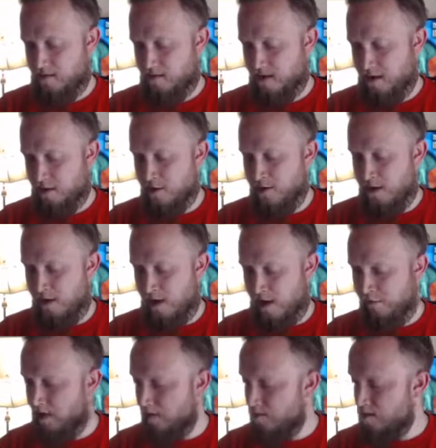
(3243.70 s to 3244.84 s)
I don't know how
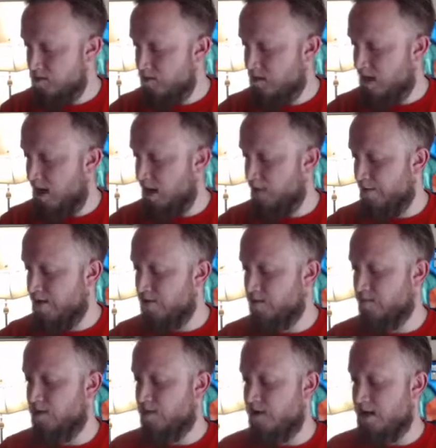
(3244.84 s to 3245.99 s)
often I'll be using Kyle Rayner's
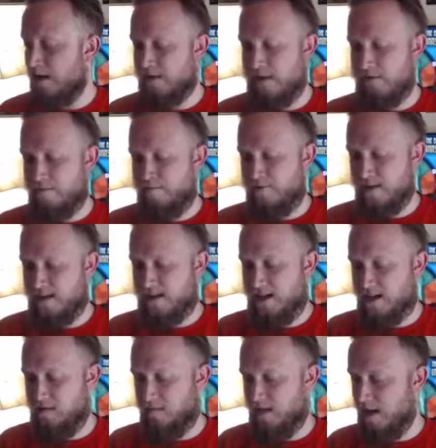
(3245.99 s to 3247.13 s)
ability. I'll have to have a pretty
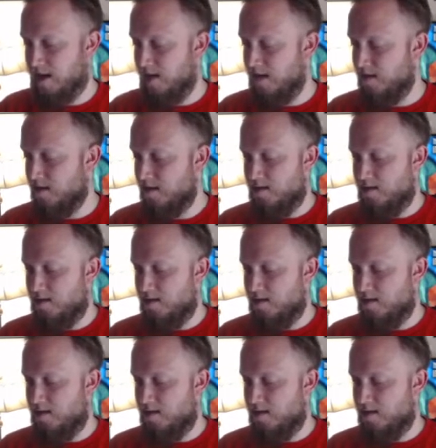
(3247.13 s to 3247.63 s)
terrible hand.